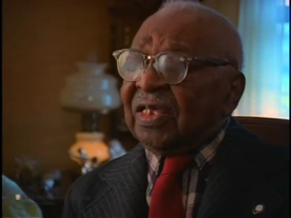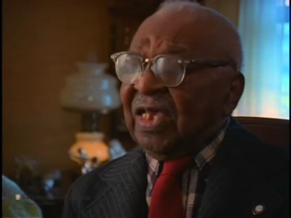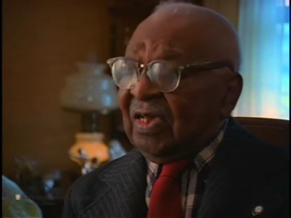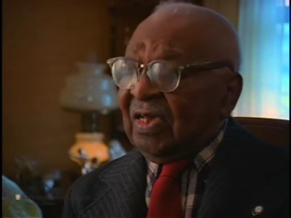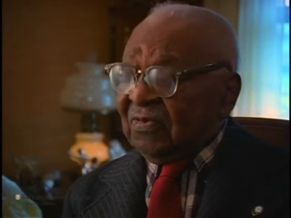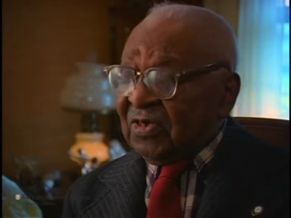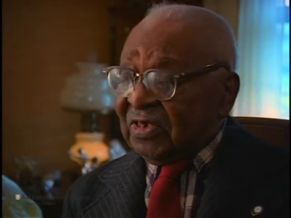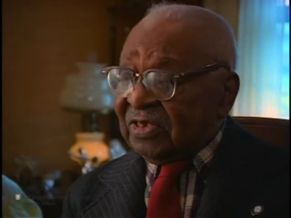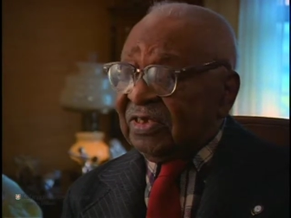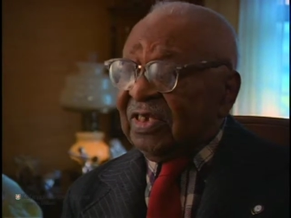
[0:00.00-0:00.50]
there
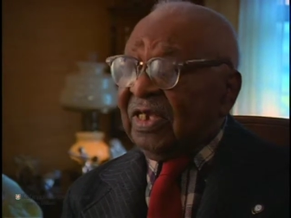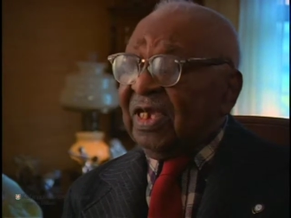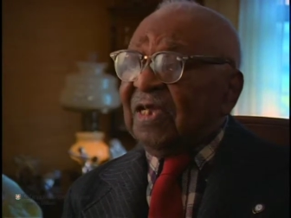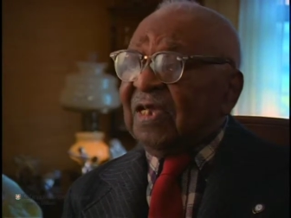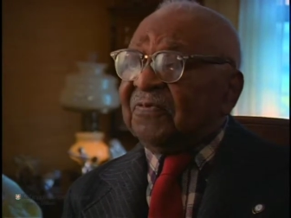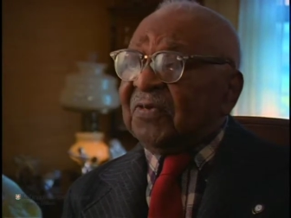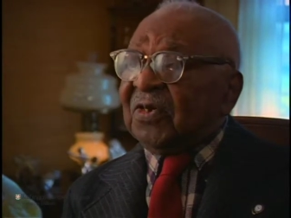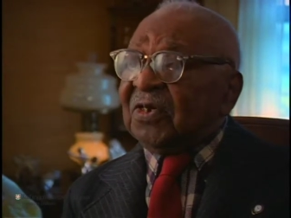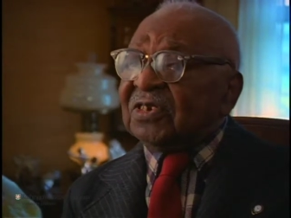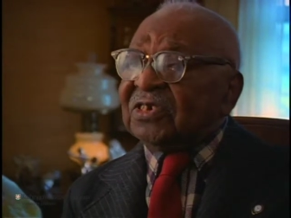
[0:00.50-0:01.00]
was a
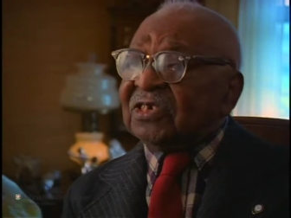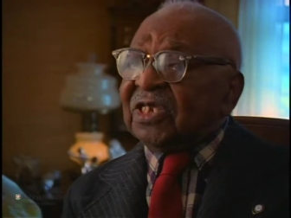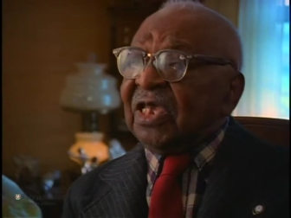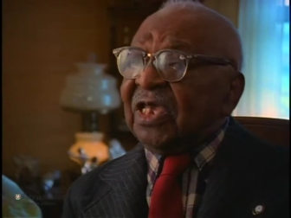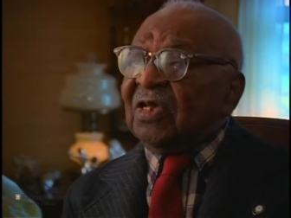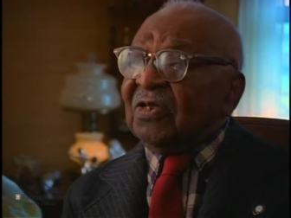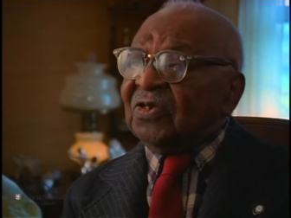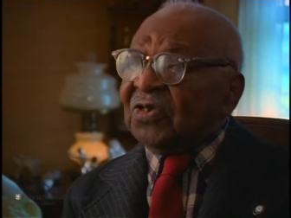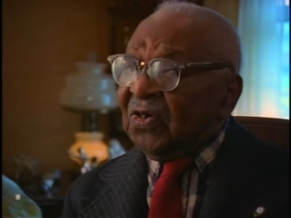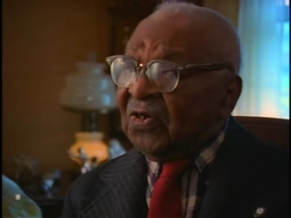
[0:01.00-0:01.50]
need for a
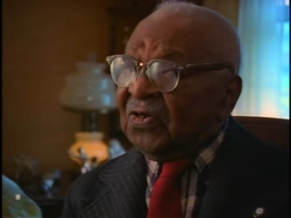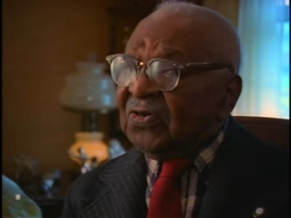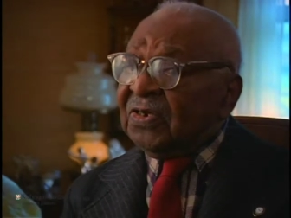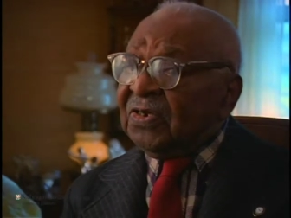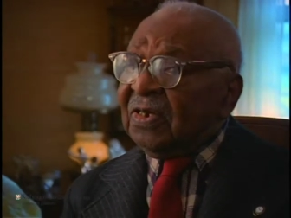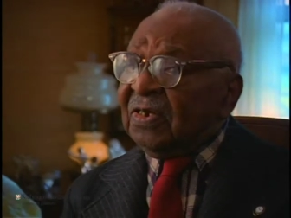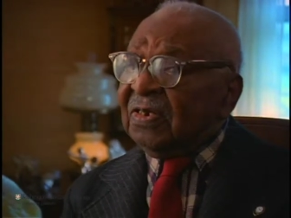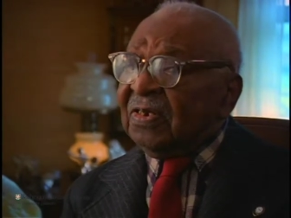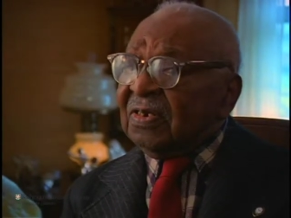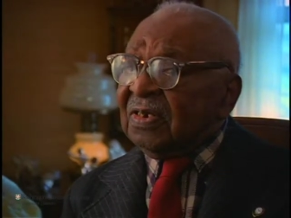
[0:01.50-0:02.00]
steel
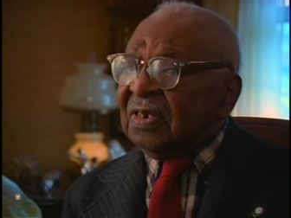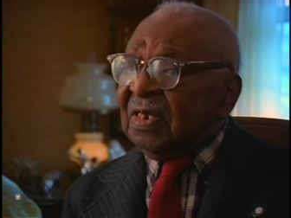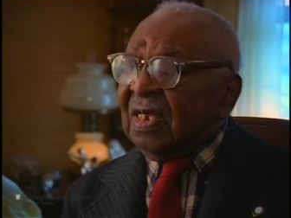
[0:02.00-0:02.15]
union.